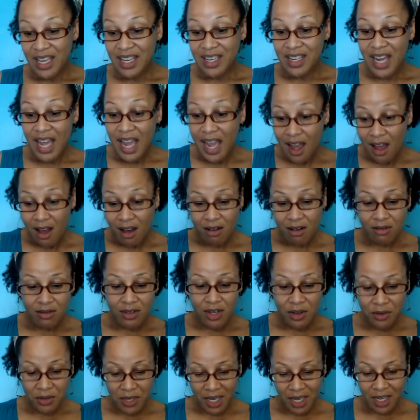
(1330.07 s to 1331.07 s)
Now,
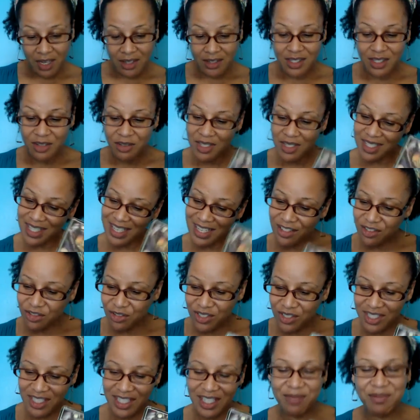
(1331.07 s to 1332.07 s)
okay, so it's
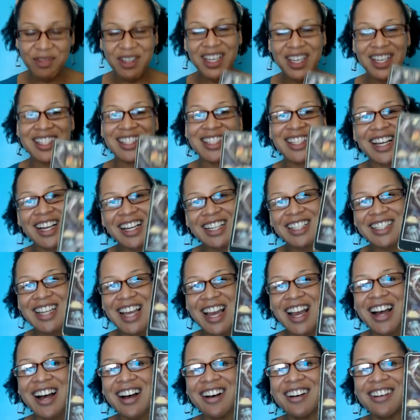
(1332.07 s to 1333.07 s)
interesting because like
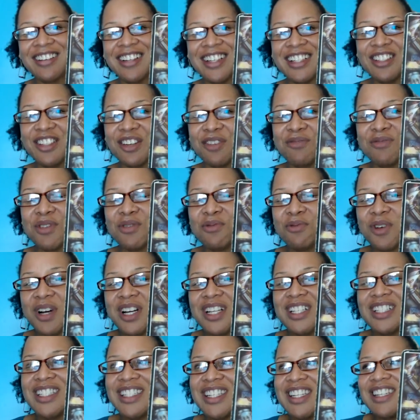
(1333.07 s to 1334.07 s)
now in terms of
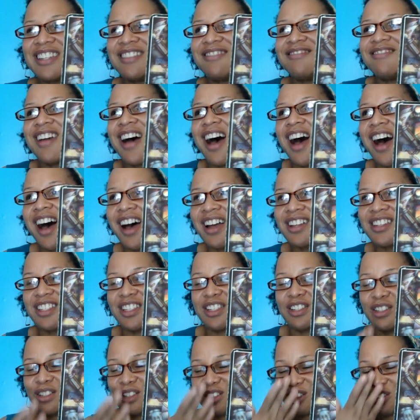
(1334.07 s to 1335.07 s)
what not
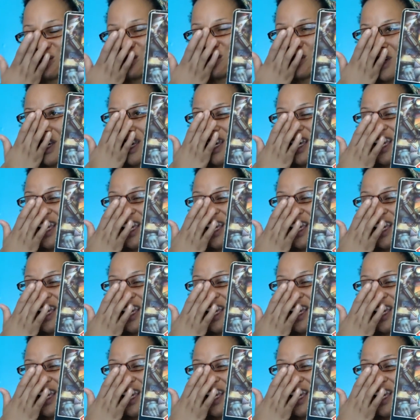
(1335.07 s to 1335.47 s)
to do,